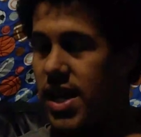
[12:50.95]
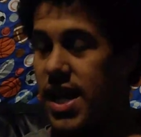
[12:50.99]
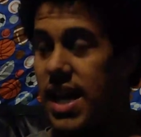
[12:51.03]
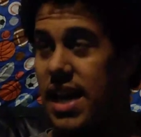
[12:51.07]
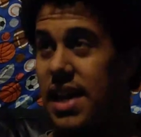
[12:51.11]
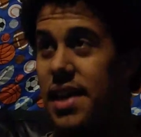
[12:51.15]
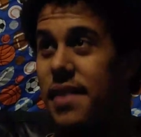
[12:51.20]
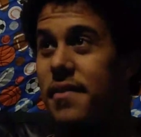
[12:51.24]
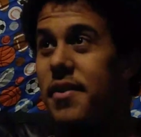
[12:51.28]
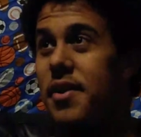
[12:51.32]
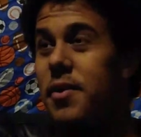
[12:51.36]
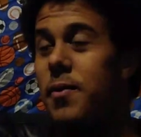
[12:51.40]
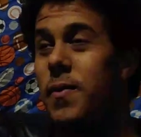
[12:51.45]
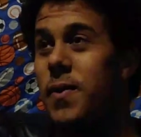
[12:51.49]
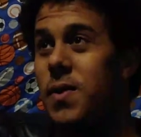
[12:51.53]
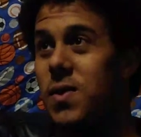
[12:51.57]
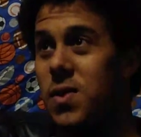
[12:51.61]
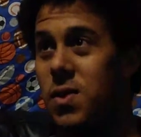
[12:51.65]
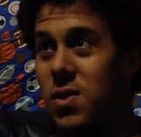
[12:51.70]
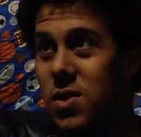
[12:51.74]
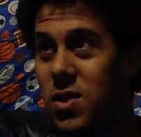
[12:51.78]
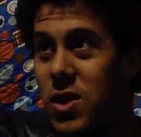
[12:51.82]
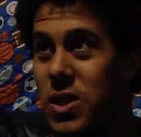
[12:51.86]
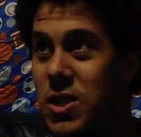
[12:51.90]
And
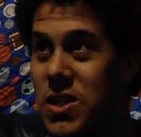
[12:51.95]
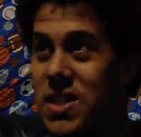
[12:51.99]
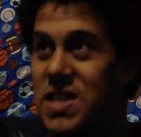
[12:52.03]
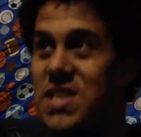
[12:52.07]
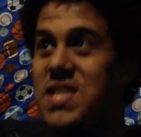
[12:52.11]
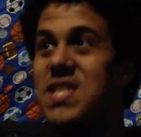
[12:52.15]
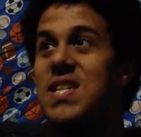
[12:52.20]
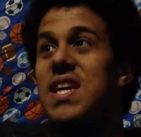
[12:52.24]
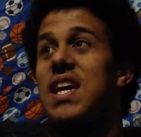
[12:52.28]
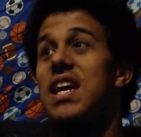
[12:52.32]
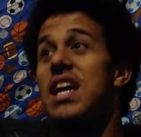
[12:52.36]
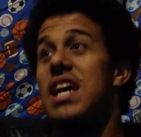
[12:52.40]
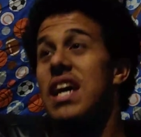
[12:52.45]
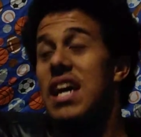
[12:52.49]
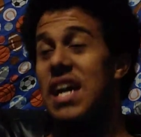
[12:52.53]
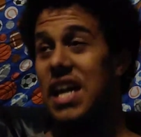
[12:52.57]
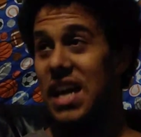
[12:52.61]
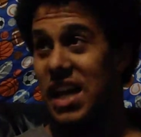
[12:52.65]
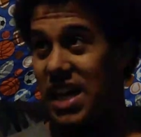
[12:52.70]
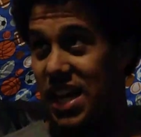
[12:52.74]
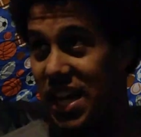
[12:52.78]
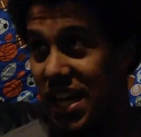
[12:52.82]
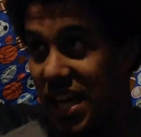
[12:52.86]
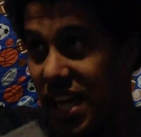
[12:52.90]
everyone looks,
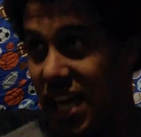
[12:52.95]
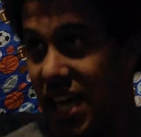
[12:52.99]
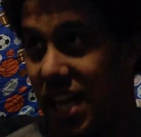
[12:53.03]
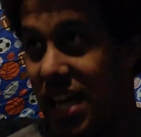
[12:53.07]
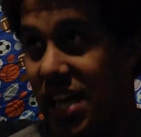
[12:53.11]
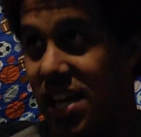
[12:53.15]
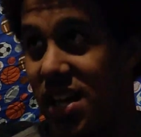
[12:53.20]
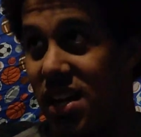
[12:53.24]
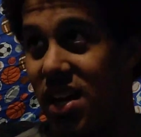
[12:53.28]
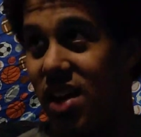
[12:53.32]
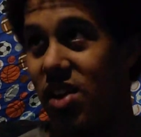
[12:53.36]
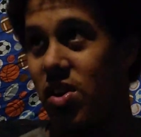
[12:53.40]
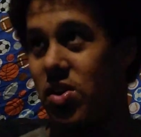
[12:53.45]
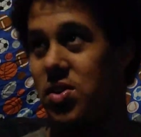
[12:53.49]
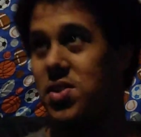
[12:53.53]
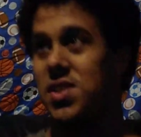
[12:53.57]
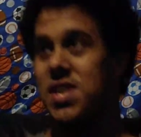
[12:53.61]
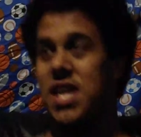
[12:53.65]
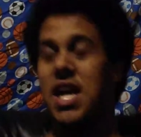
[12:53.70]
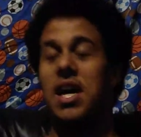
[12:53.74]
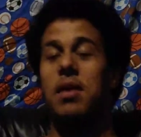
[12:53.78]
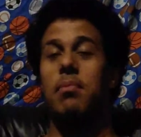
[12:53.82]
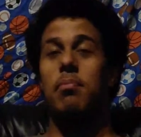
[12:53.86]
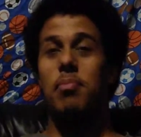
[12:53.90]
and the whole
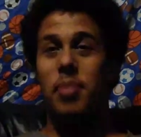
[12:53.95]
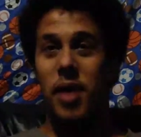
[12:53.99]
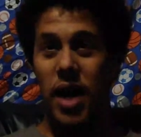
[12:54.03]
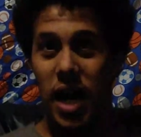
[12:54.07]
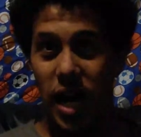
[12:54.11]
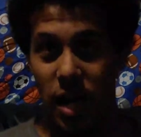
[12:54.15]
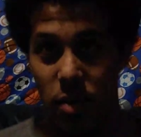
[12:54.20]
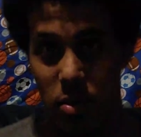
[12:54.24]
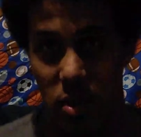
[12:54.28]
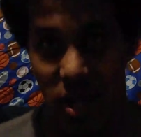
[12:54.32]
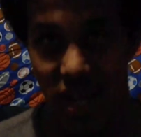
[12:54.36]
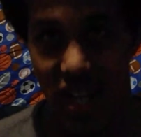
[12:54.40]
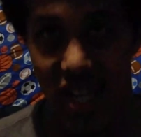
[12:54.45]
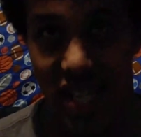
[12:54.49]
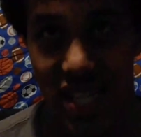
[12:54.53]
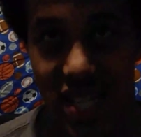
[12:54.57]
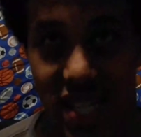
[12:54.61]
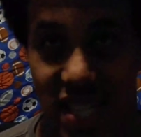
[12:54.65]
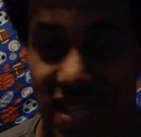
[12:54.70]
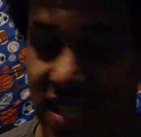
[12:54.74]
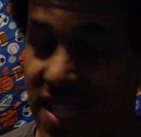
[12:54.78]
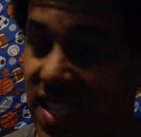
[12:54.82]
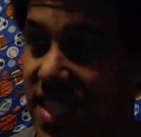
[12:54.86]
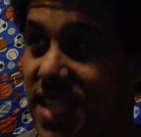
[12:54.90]
entire public
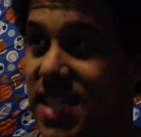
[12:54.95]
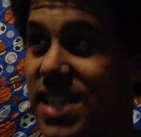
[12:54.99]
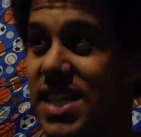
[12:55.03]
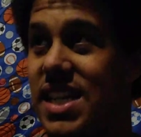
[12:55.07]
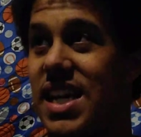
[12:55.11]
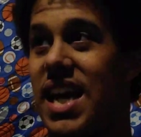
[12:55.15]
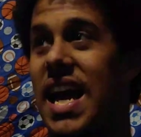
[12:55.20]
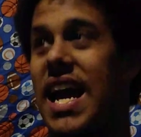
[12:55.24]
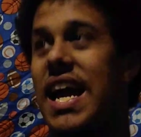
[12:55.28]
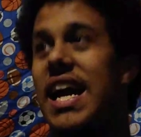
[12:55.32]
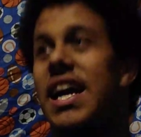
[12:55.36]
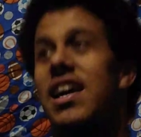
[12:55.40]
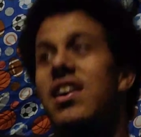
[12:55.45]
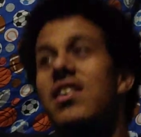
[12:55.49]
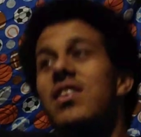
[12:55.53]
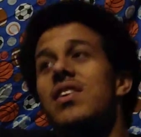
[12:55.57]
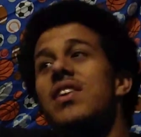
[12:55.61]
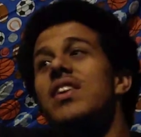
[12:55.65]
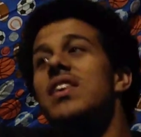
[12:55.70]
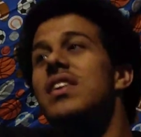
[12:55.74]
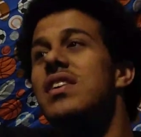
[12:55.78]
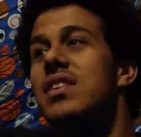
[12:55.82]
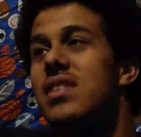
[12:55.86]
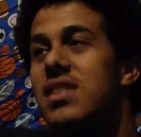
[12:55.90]
is scared.